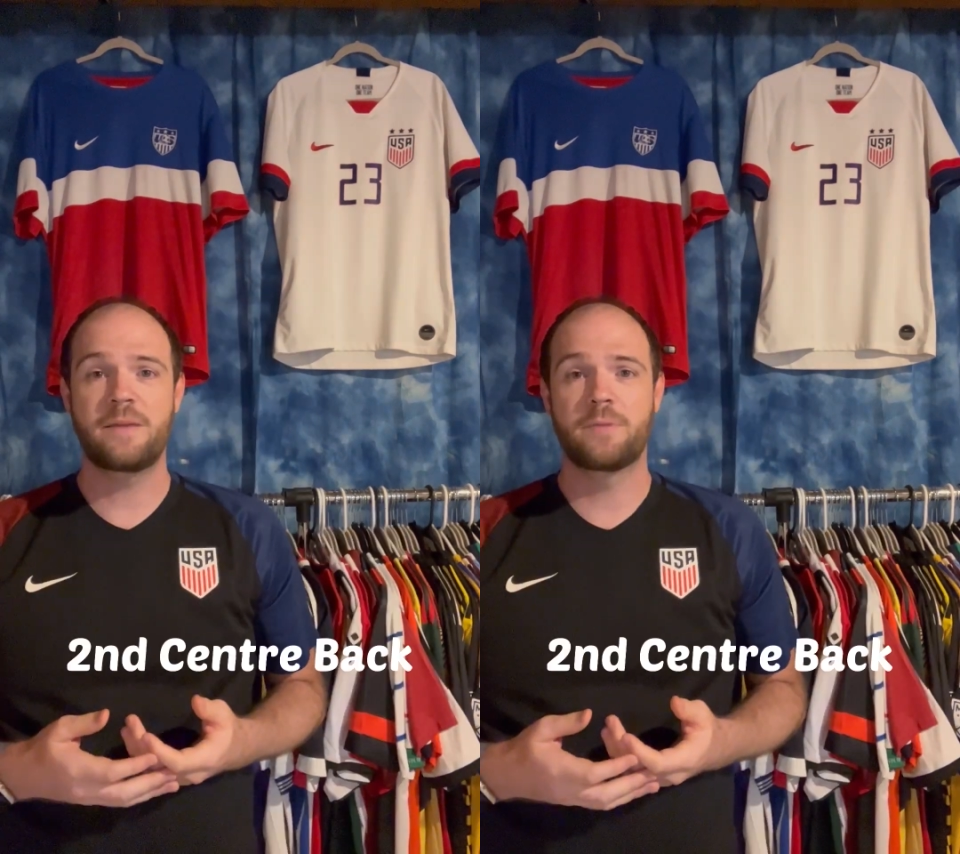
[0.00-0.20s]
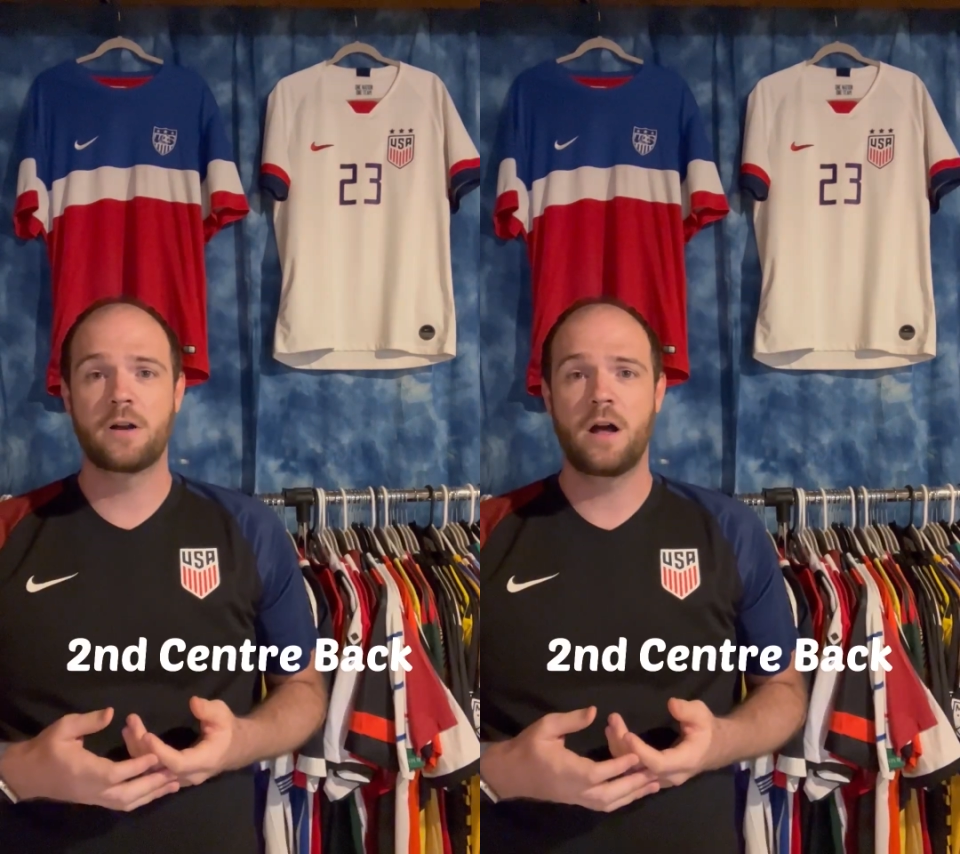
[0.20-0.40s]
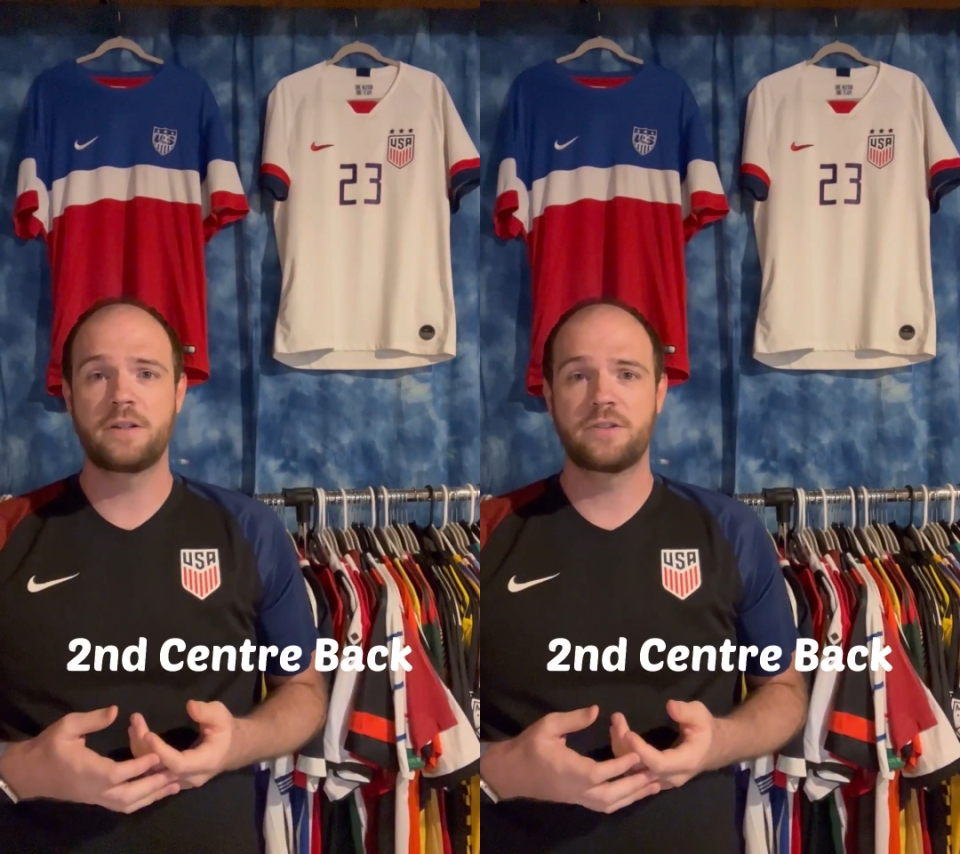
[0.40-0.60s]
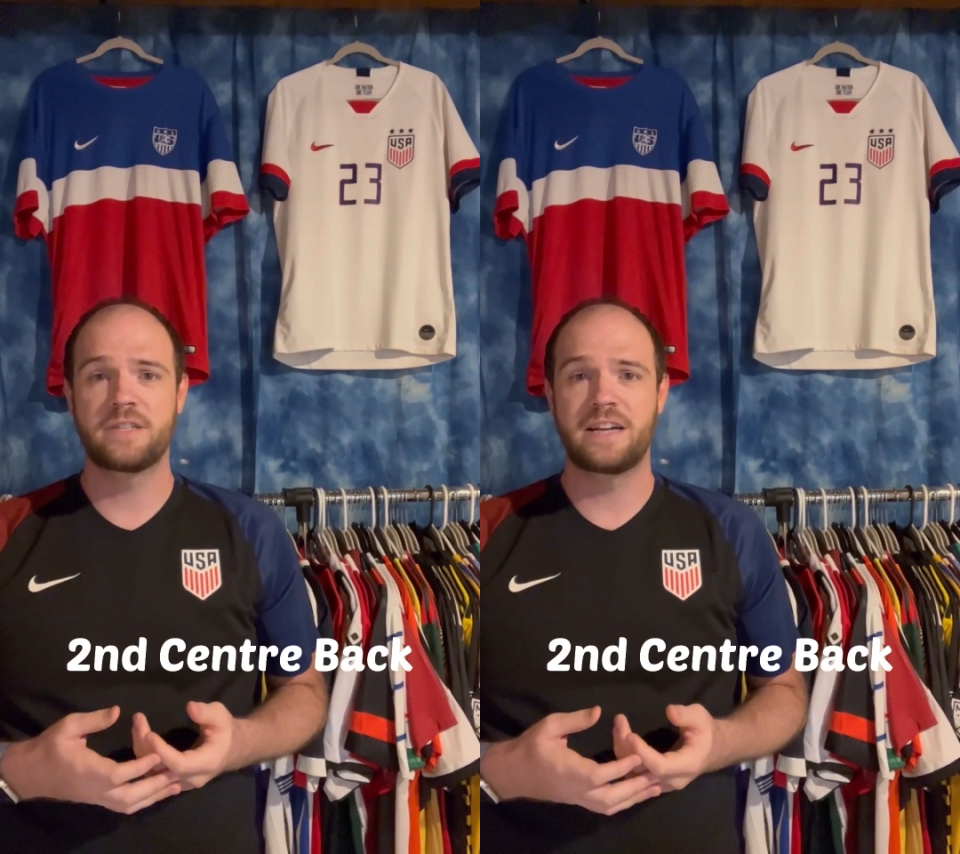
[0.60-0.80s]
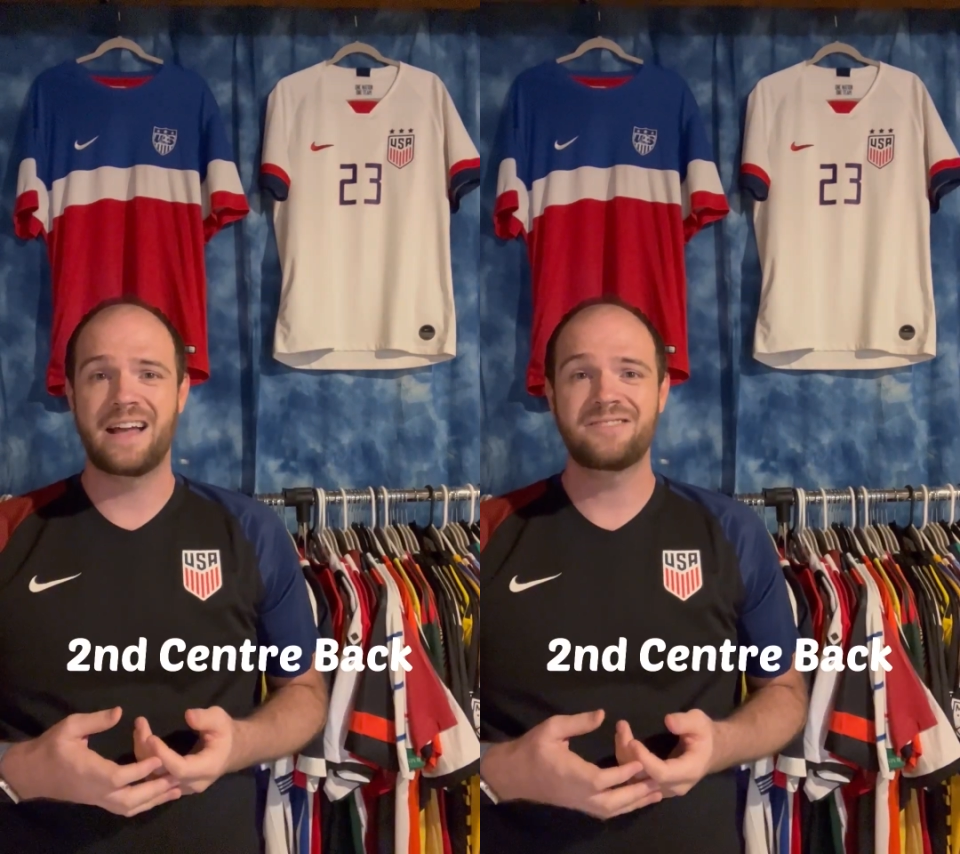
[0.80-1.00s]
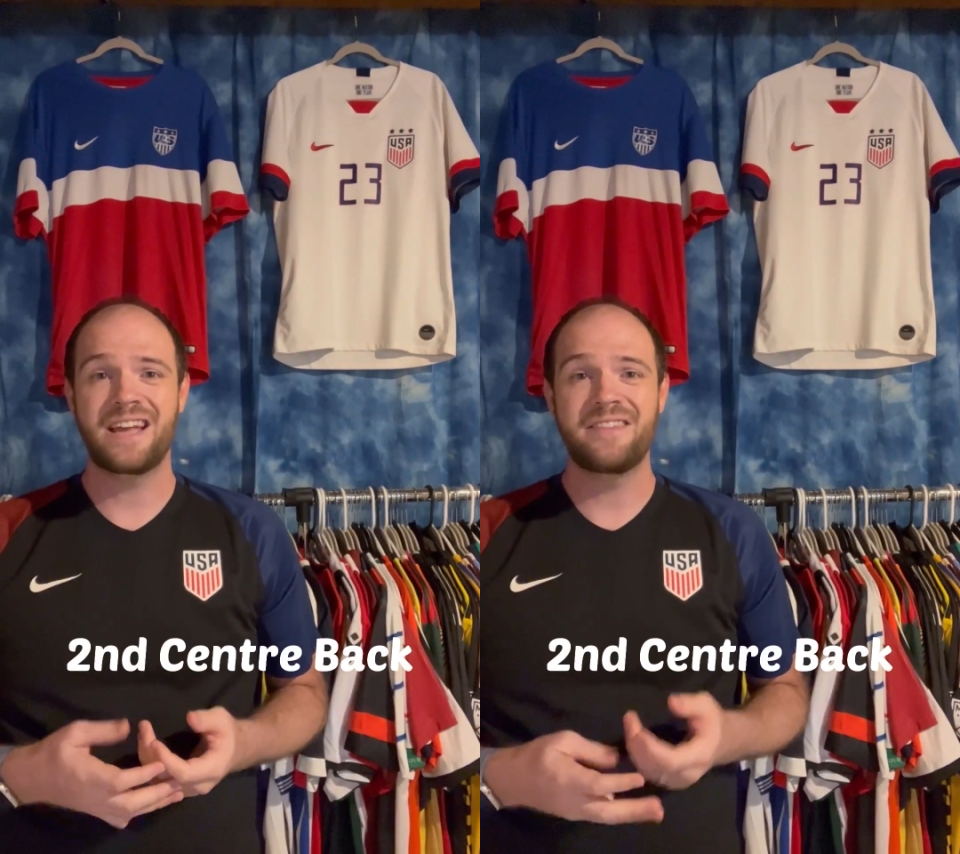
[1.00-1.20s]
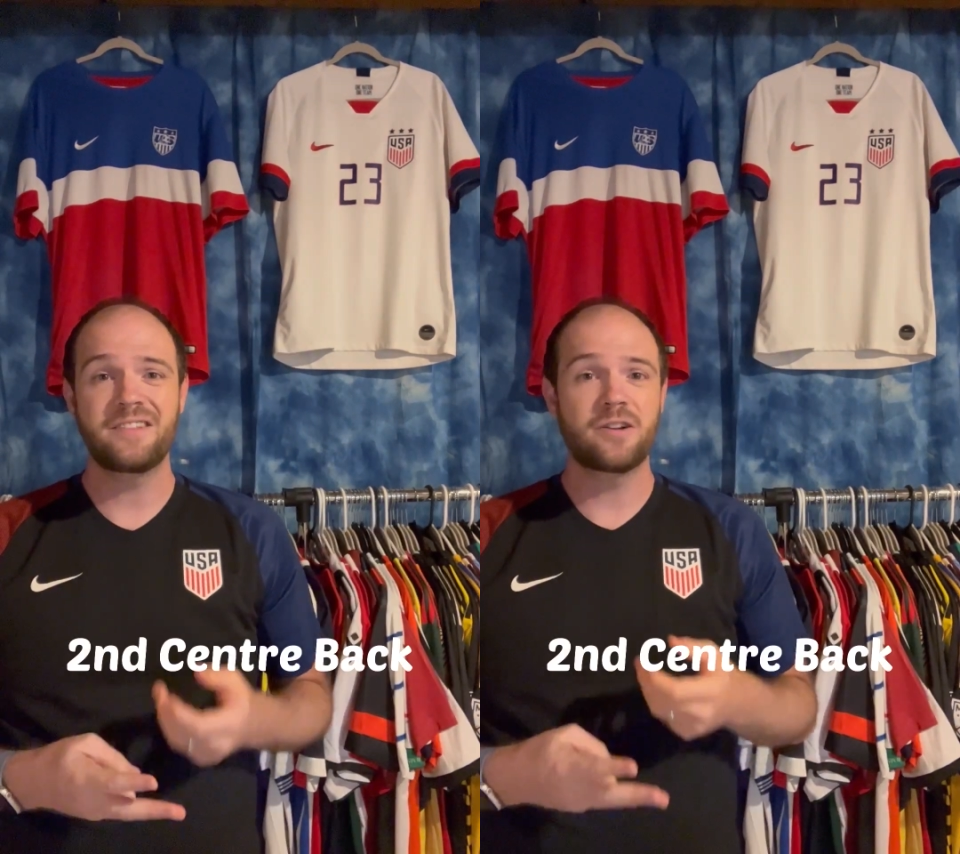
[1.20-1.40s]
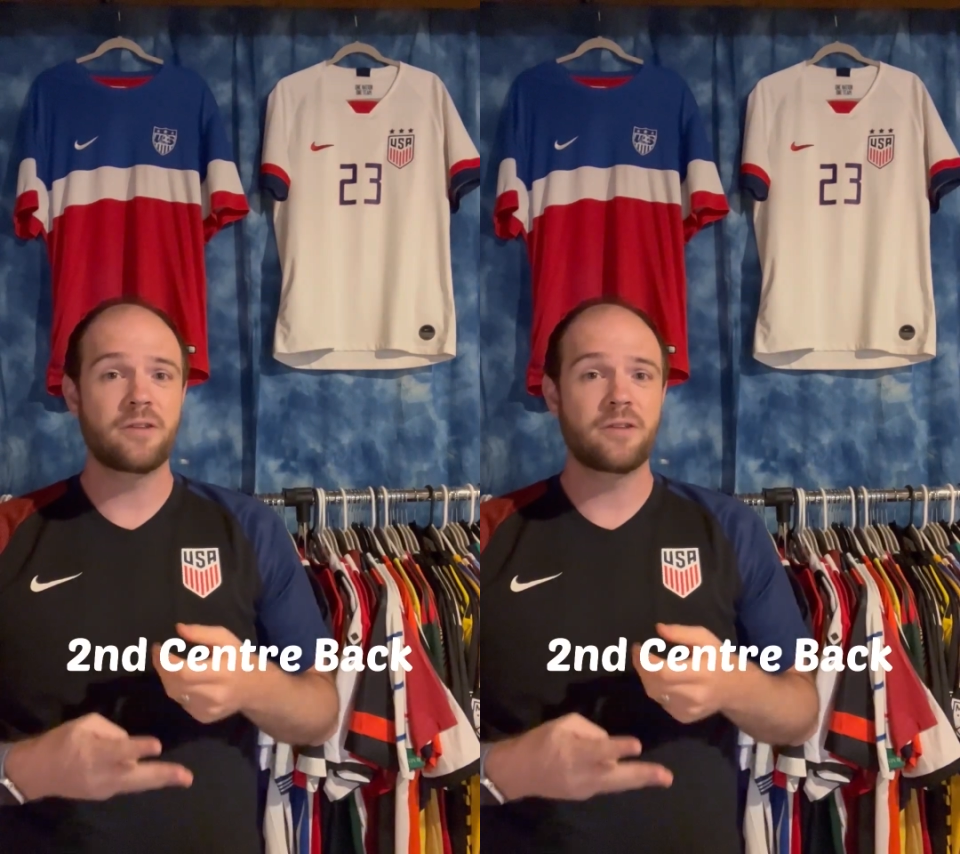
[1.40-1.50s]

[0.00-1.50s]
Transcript: Berhalter has announced, I think there